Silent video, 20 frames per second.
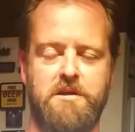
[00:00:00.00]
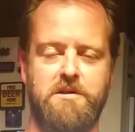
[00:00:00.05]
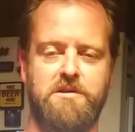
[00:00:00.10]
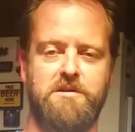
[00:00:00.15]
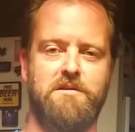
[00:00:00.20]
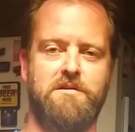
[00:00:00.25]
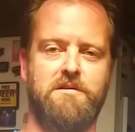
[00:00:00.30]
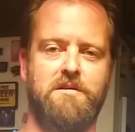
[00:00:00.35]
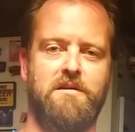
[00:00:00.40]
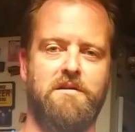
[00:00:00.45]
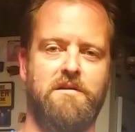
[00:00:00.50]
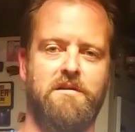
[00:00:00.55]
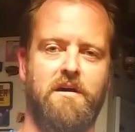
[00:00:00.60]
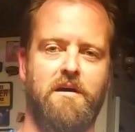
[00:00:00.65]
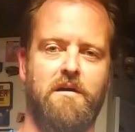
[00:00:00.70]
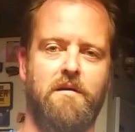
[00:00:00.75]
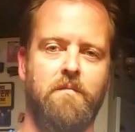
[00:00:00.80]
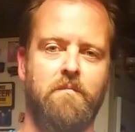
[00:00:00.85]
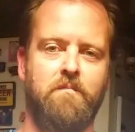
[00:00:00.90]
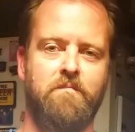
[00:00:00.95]
legend,
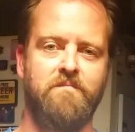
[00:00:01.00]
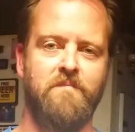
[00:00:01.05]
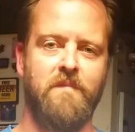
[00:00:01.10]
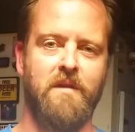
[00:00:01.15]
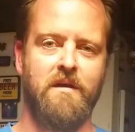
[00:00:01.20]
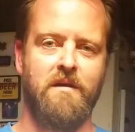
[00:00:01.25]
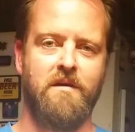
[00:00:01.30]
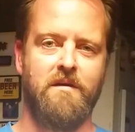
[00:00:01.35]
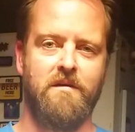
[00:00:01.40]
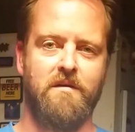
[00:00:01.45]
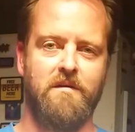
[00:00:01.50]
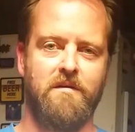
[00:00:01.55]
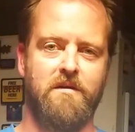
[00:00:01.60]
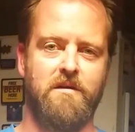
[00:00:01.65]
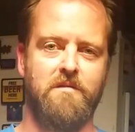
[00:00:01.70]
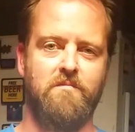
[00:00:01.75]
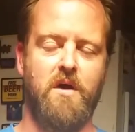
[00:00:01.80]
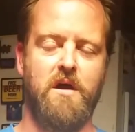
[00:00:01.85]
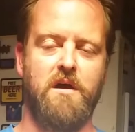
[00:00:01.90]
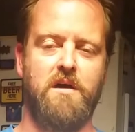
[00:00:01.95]
and
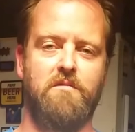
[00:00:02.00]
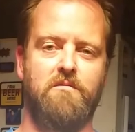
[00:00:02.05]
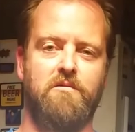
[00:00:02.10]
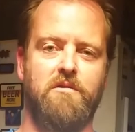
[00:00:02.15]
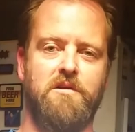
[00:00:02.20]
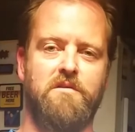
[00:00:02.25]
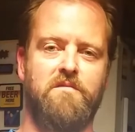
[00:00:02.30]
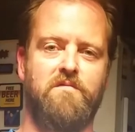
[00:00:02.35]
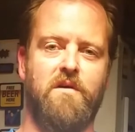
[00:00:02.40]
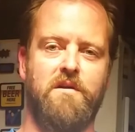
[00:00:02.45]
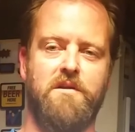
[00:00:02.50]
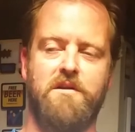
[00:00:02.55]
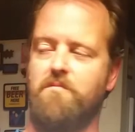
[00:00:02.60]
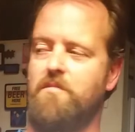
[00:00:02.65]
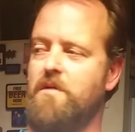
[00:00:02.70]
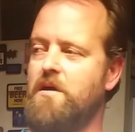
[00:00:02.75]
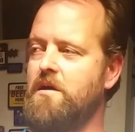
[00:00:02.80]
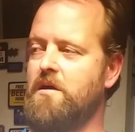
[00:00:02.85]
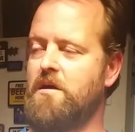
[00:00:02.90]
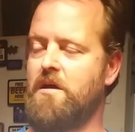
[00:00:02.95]
you make it really fun to
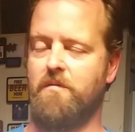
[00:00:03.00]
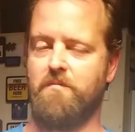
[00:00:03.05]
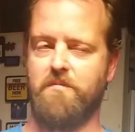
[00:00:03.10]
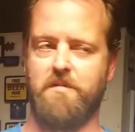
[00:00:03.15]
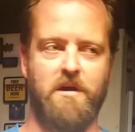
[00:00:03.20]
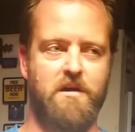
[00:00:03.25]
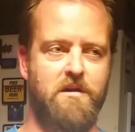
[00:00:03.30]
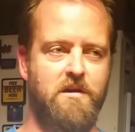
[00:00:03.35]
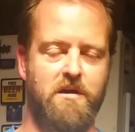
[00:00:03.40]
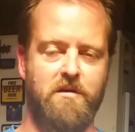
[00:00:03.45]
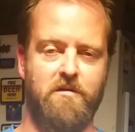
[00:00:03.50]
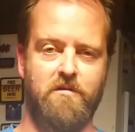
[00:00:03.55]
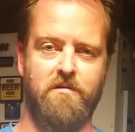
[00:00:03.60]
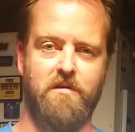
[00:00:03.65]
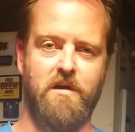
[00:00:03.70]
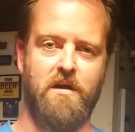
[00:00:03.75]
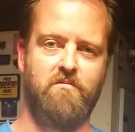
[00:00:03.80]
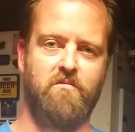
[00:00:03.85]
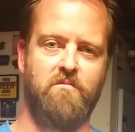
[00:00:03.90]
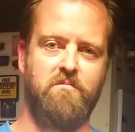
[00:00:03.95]
me to come down here
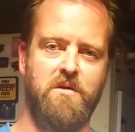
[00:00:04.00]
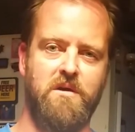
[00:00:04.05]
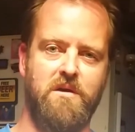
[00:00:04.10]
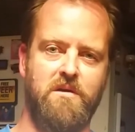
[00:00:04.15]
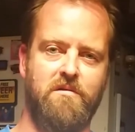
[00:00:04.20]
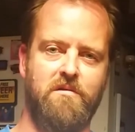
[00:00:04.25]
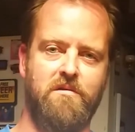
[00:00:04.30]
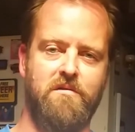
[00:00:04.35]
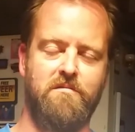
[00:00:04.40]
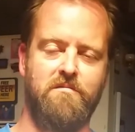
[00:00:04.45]
and have a beer,